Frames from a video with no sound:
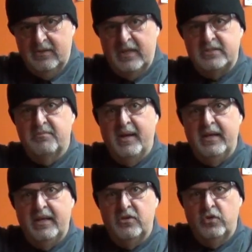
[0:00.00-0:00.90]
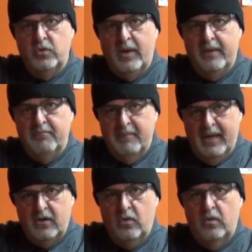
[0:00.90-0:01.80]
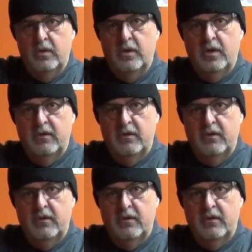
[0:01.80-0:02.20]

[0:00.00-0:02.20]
that's made into a metal